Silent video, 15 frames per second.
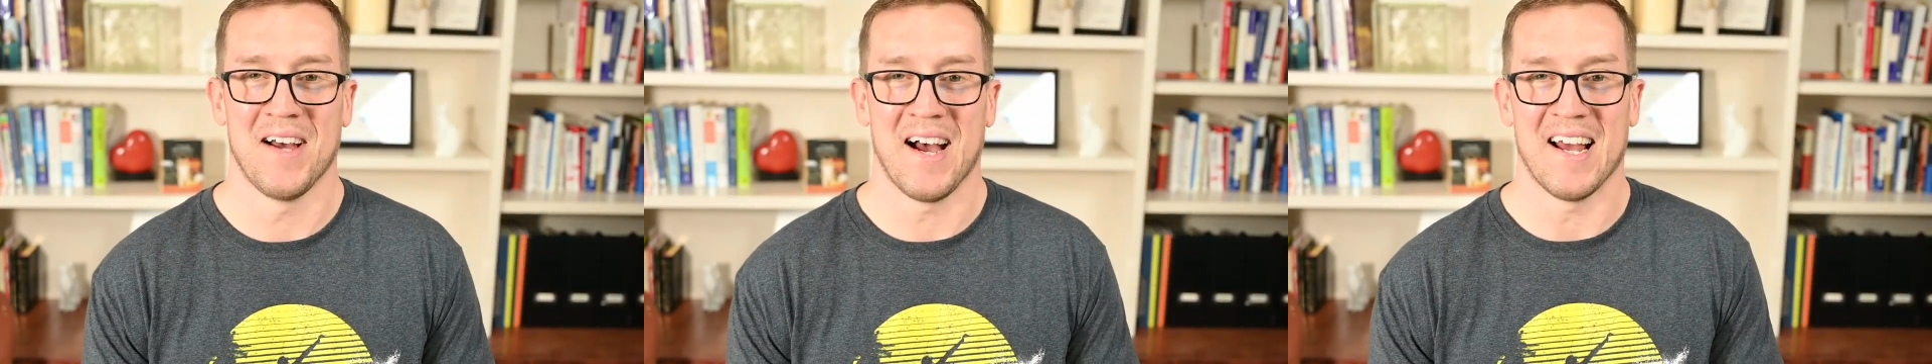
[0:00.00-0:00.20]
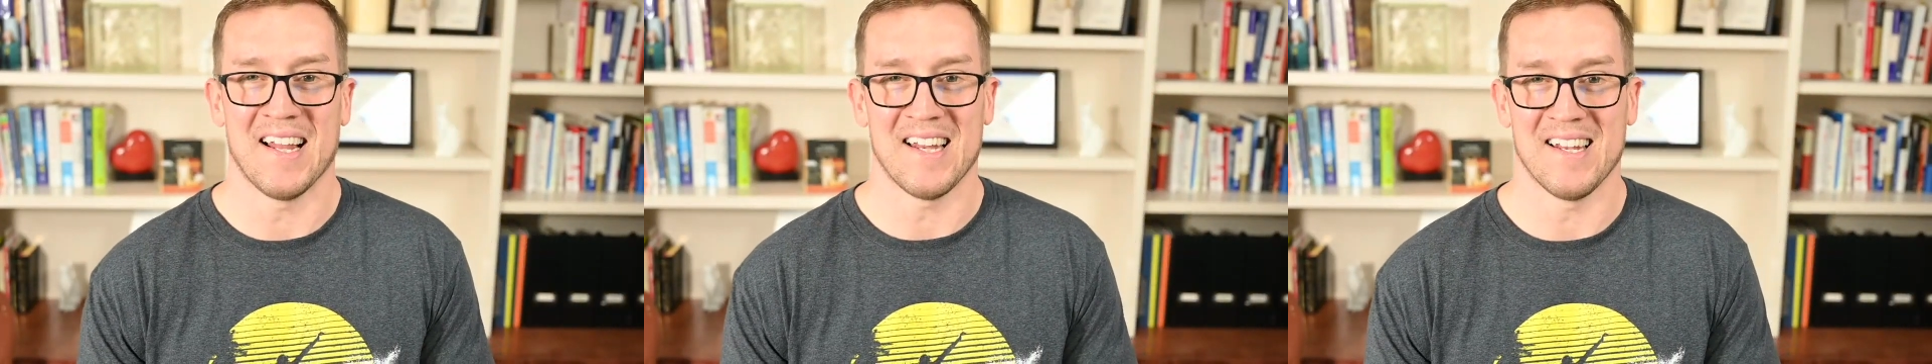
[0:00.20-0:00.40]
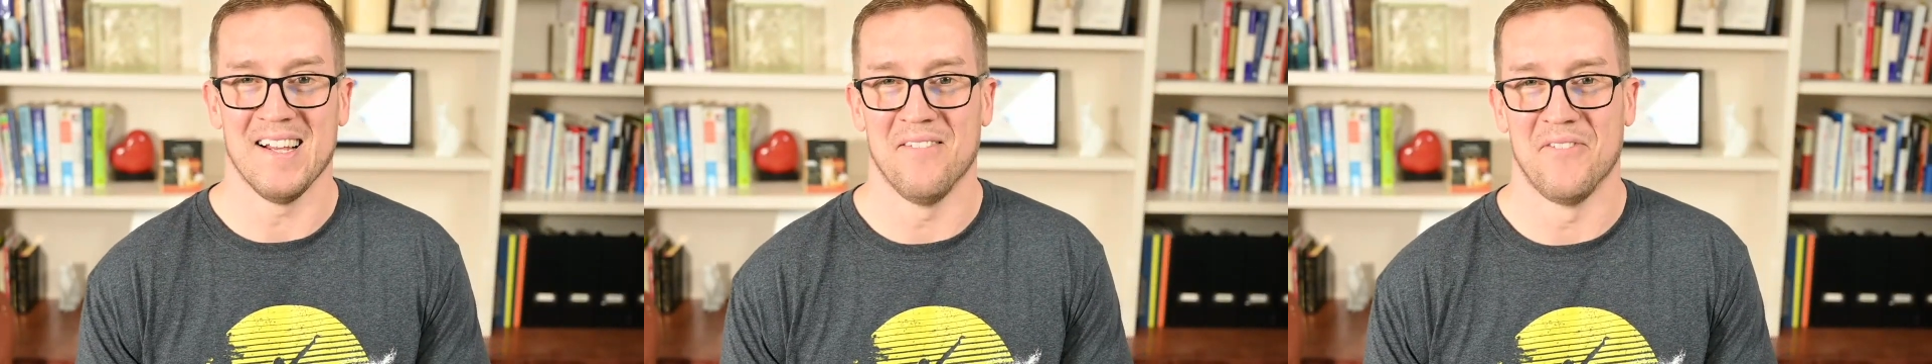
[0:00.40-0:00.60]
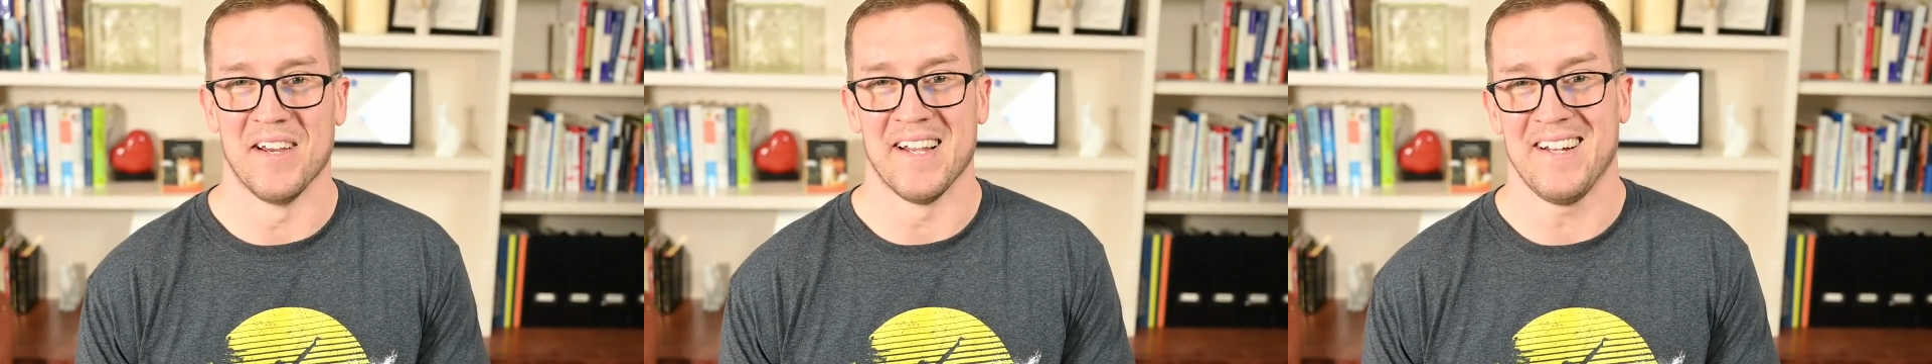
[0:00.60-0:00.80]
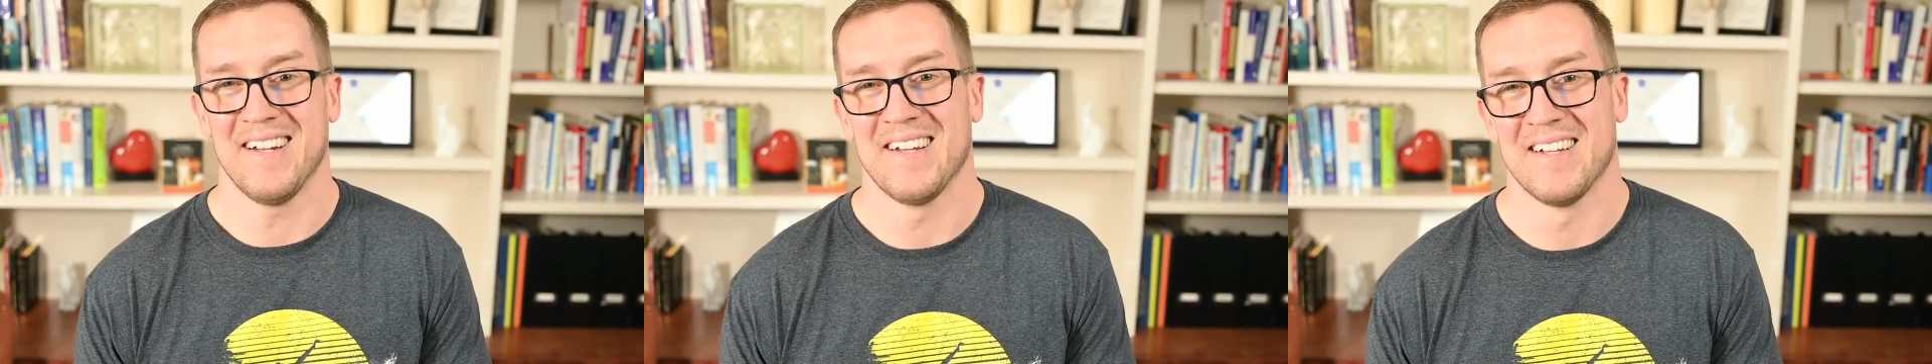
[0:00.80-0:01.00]
I love
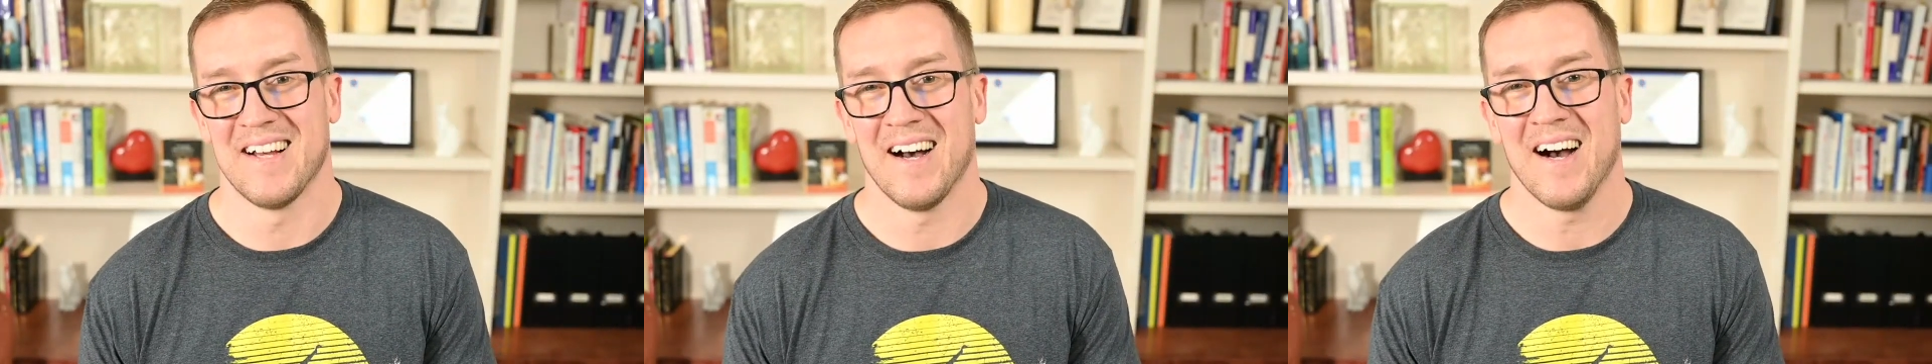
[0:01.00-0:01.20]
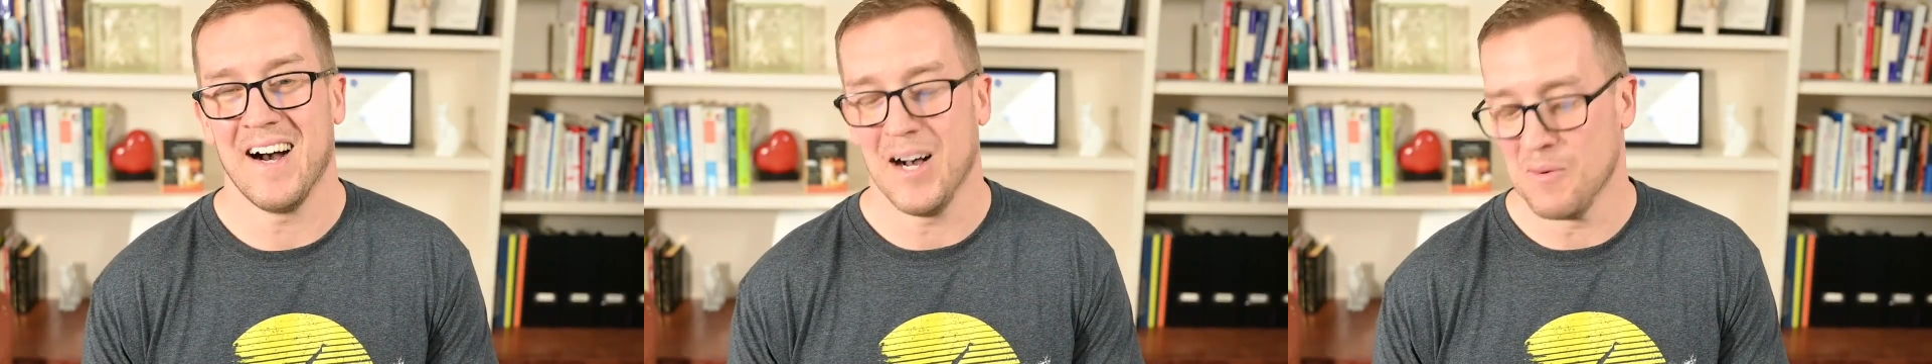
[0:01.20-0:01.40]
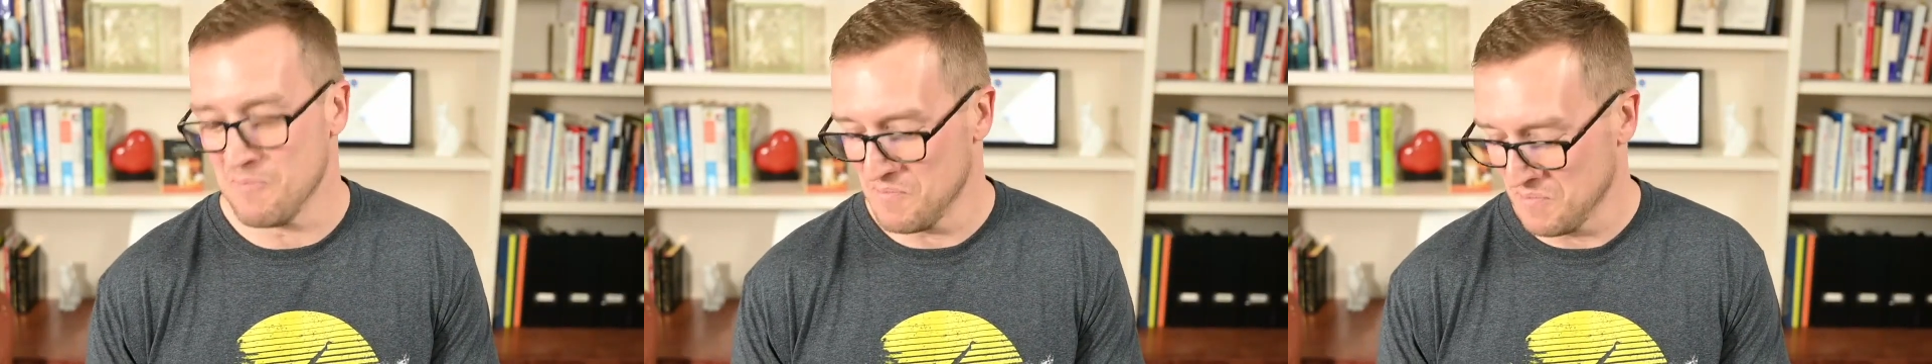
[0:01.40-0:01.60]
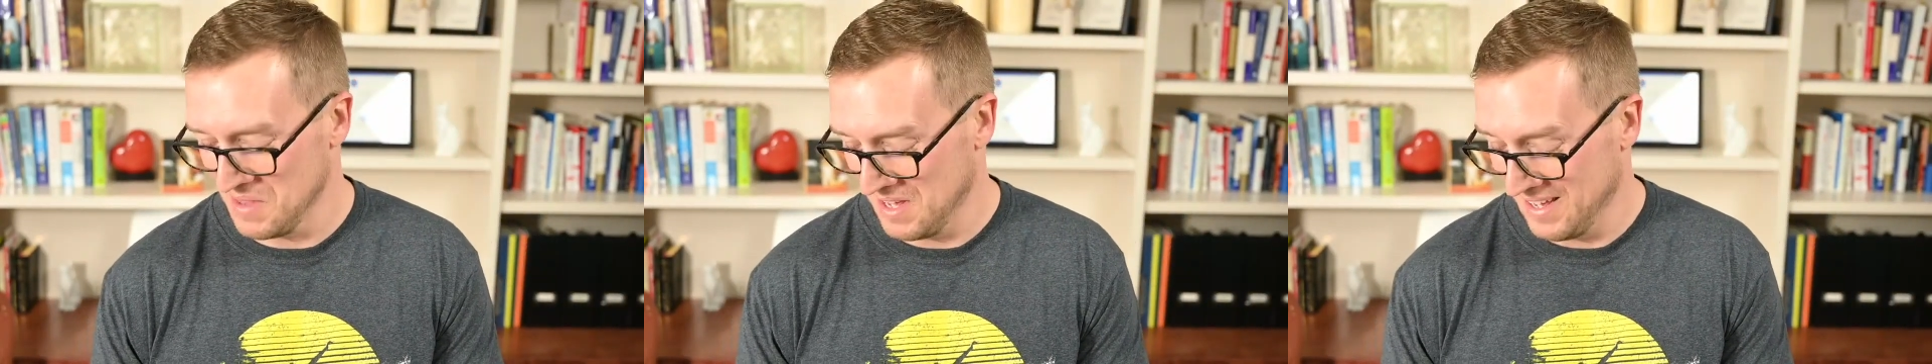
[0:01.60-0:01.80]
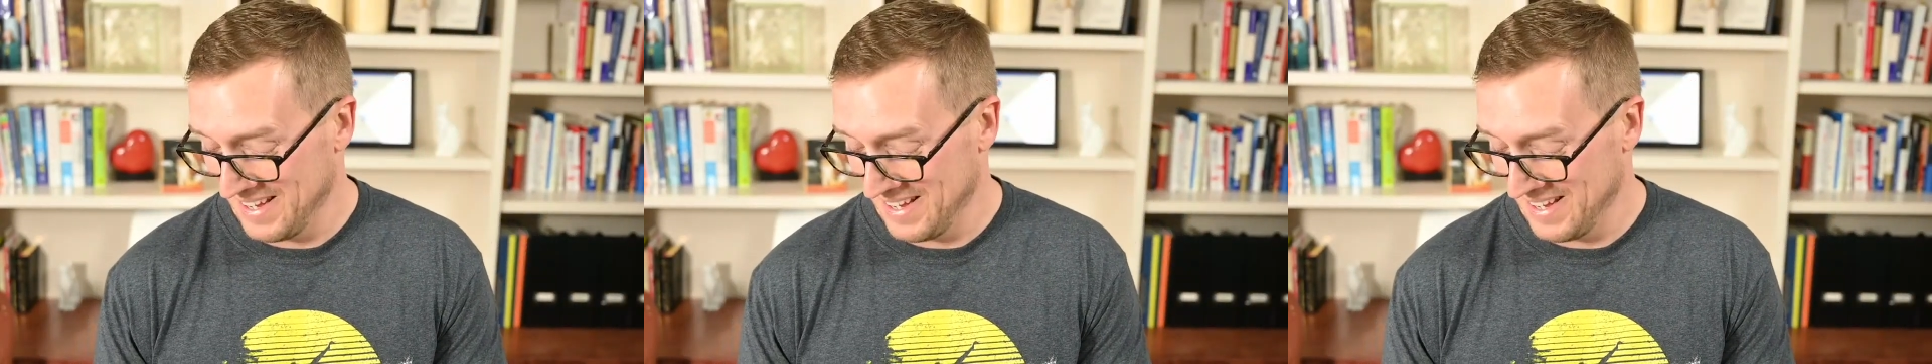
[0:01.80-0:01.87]
it. Um,